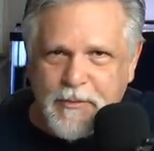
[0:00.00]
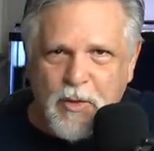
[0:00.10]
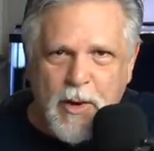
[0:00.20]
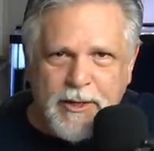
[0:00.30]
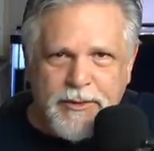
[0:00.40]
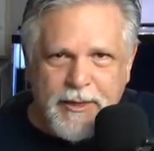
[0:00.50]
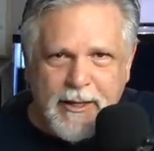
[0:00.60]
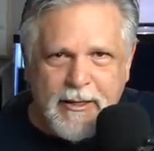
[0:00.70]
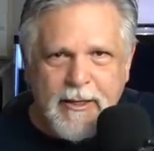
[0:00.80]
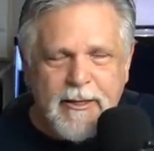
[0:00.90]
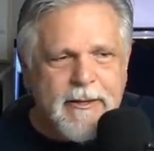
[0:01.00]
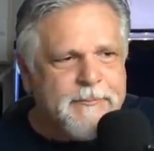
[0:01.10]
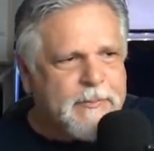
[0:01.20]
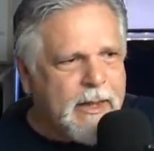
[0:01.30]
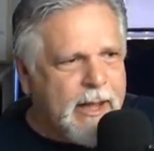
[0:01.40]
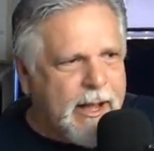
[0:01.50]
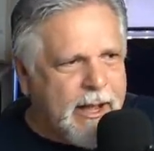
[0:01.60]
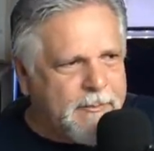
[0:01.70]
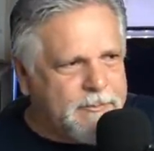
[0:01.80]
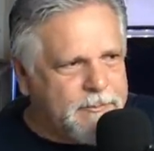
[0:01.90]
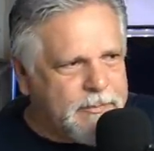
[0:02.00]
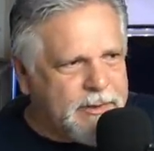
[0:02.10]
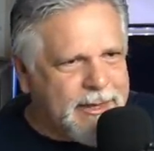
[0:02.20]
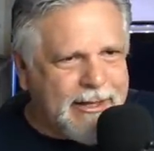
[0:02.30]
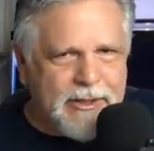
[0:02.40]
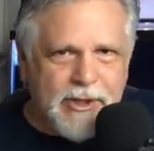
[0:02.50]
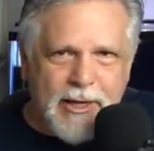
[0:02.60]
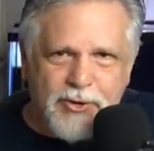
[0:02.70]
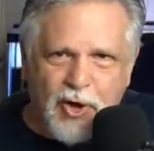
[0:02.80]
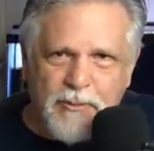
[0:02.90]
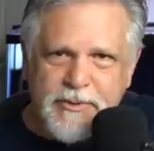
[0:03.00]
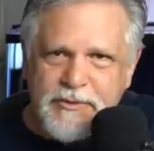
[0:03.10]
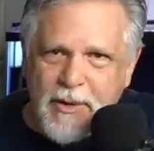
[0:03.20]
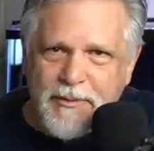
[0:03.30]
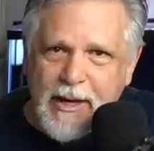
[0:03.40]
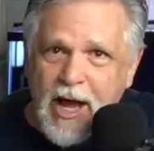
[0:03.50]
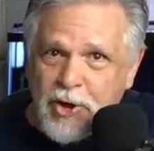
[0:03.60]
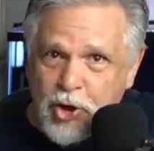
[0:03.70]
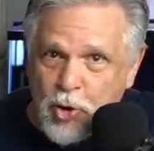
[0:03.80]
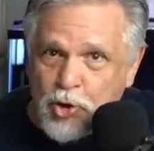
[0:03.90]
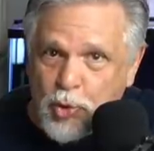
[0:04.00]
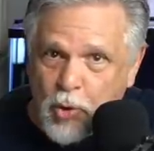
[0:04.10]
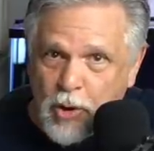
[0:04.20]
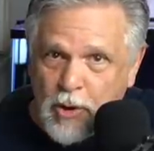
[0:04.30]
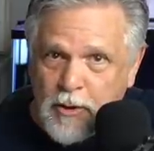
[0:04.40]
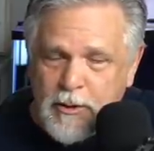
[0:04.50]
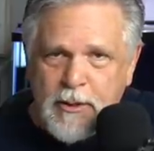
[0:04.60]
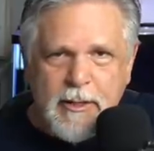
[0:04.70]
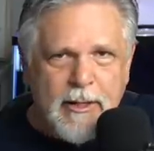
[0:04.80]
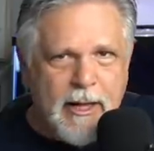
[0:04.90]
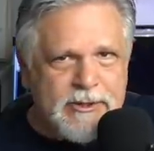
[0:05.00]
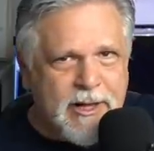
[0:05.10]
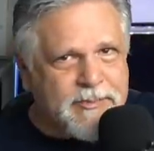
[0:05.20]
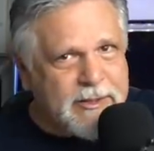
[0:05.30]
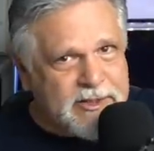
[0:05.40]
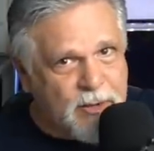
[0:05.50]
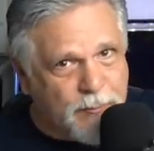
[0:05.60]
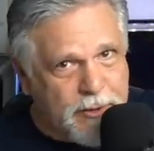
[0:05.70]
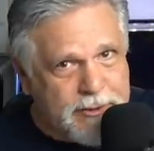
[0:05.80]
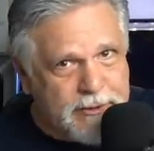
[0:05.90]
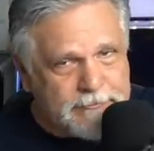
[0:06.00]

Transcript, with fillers: You want to think in terms of something unusual, something different.